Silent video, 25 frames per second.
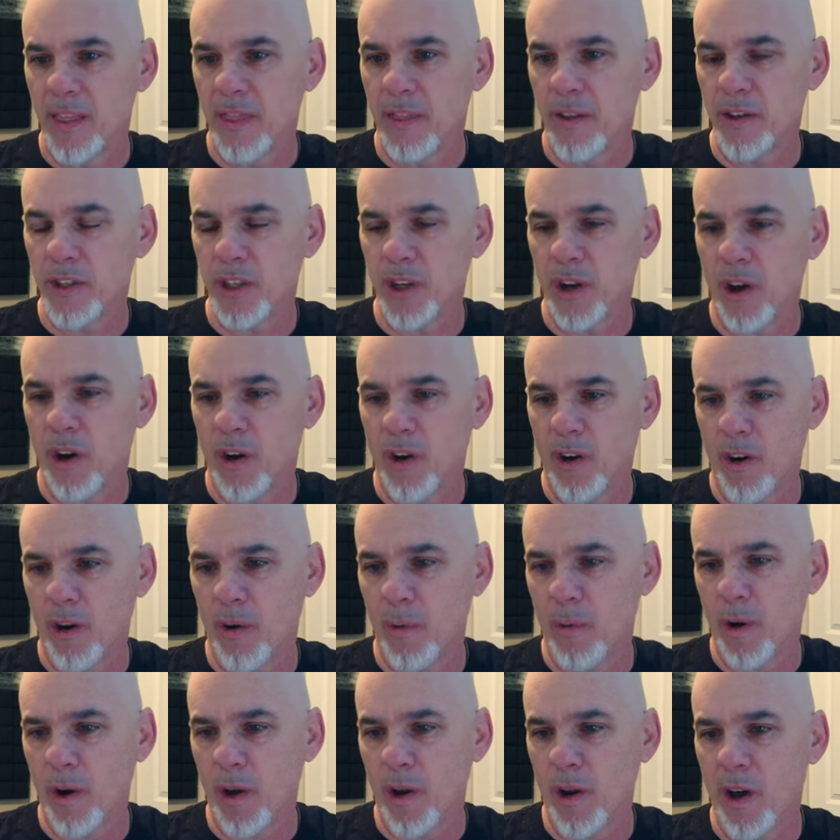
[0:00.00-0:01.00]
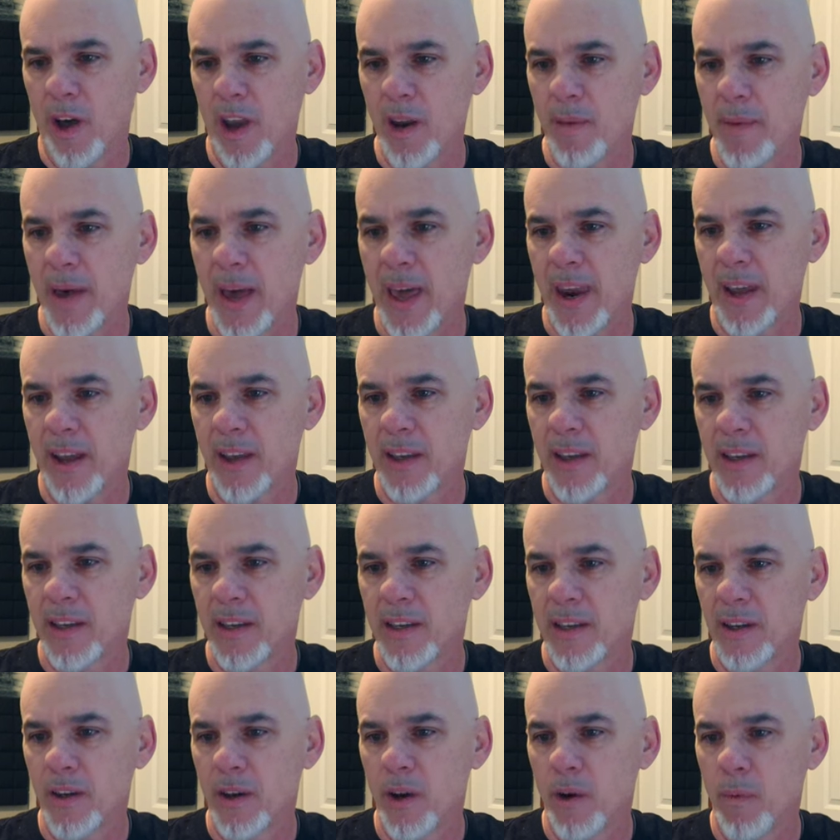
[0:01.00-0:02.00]
there's an, an automatic
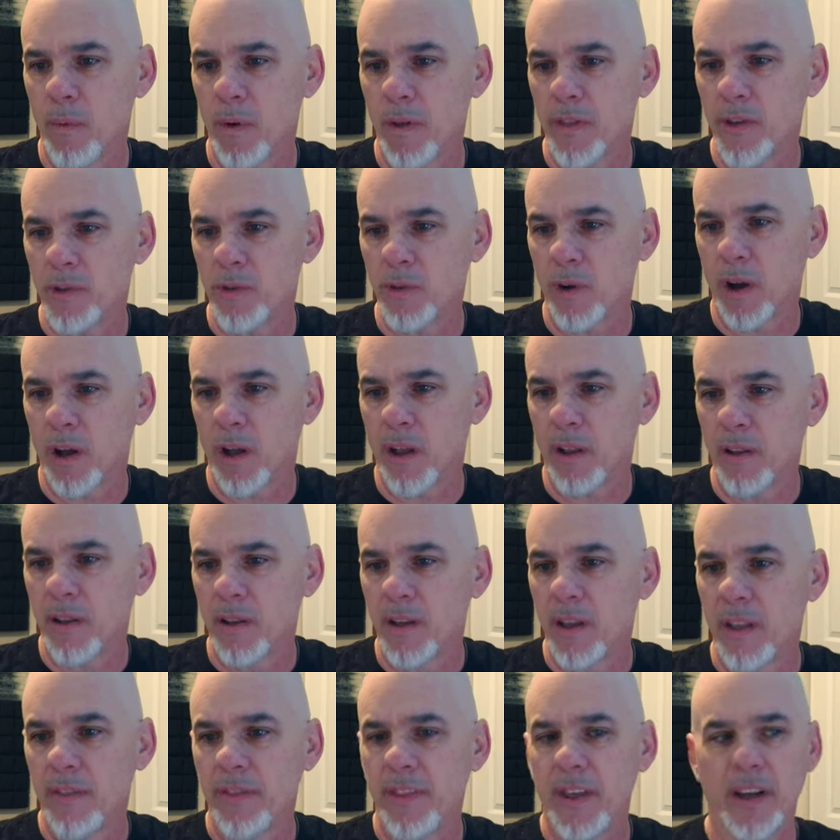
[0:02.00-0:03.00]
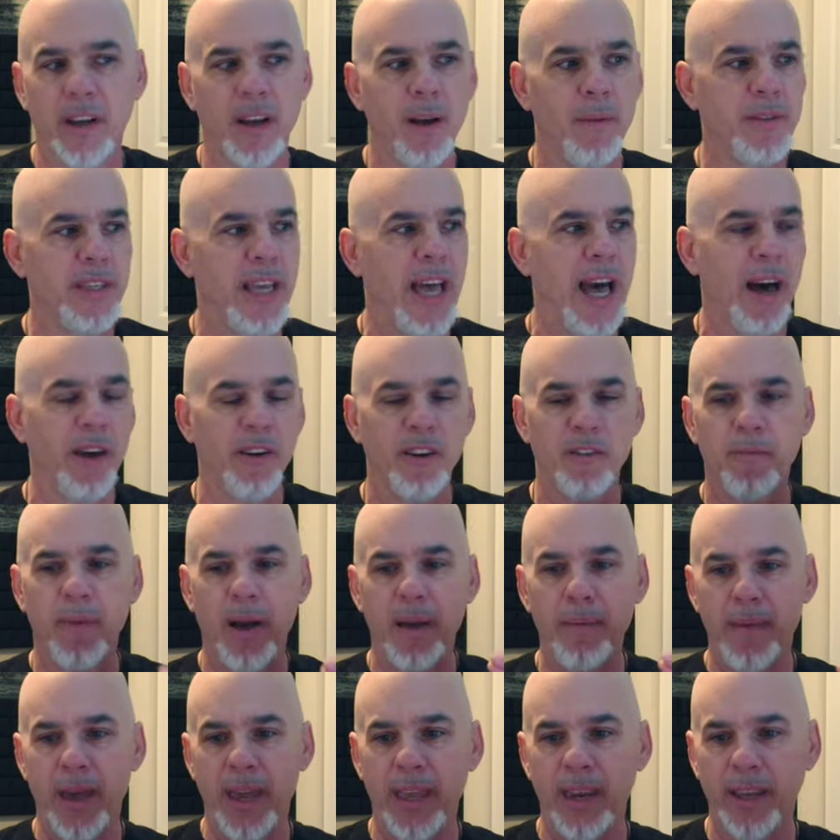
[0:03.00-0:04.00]
withdrawal that comes out of my
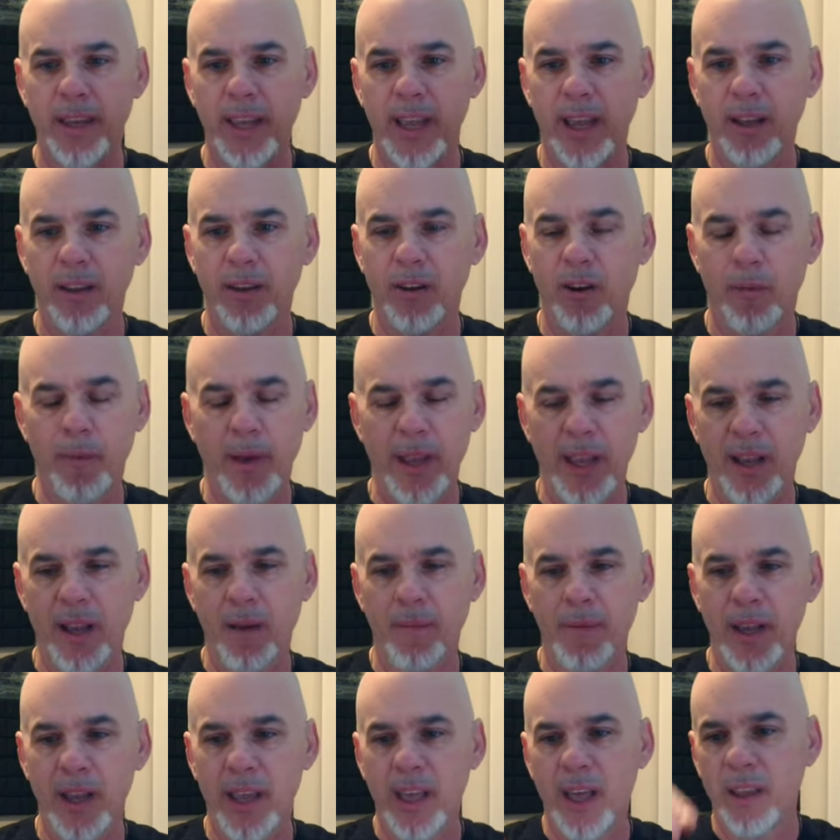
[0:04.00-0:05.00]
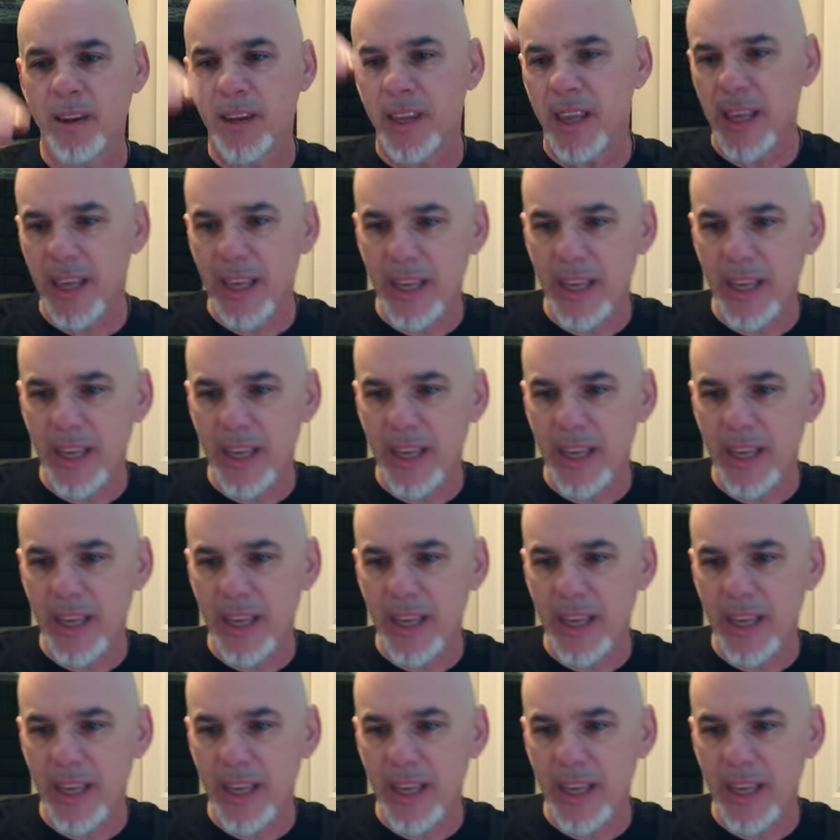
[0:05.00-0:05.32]
main account or my incoming account